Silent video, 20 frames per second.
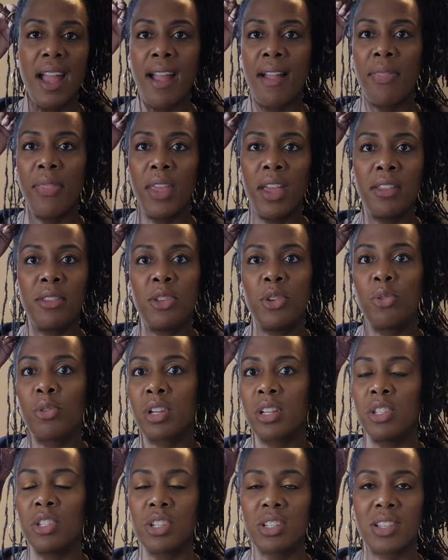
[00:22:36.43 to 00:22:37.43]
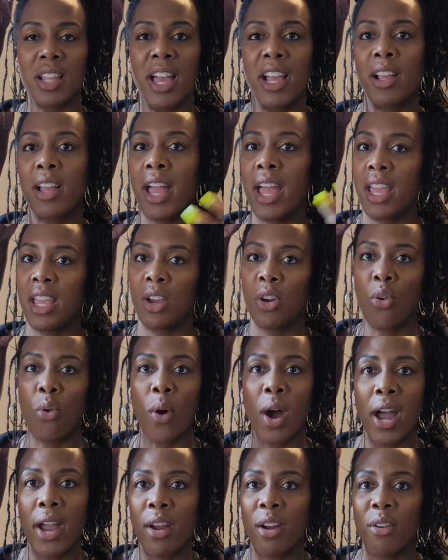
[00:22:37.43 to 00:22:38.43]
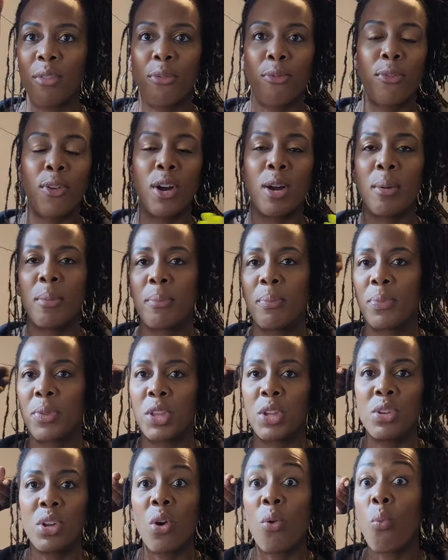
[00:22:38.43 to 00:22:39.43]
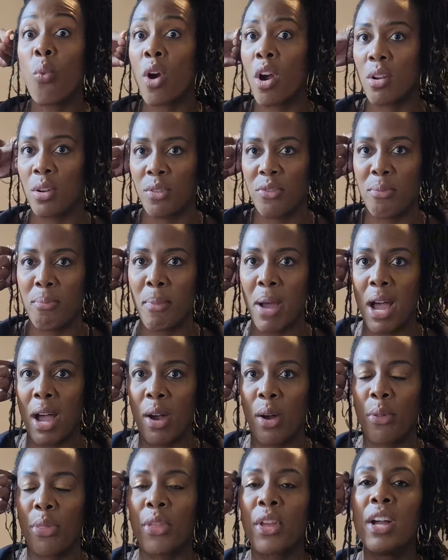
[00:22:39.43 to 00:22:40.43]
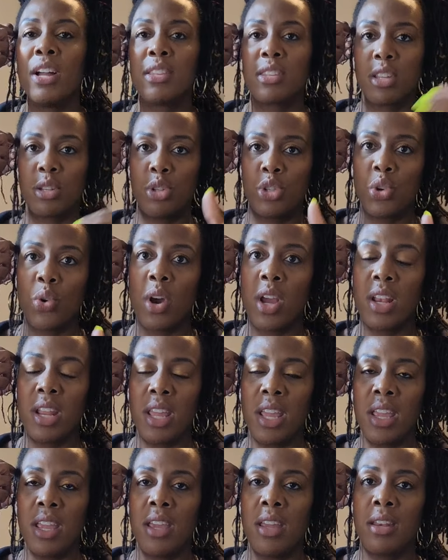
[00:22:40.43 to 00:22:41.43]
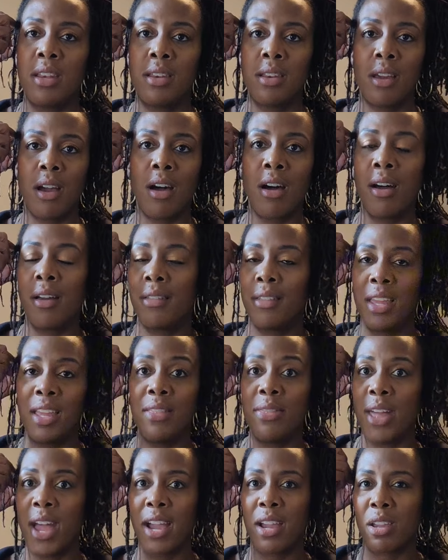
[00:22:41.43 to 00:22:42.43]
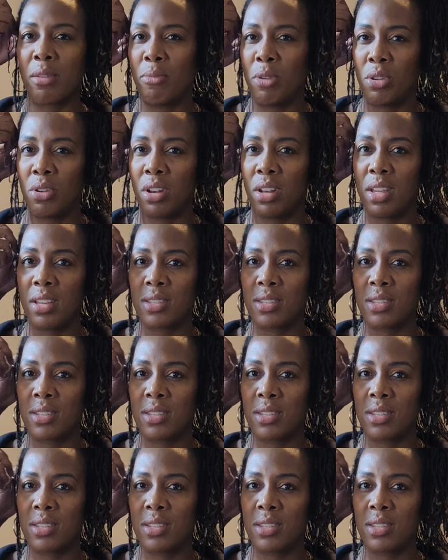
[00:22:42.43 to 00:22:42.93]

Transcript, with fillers: And then you can just like inquire from, you know, word of mouth to join in on in that community.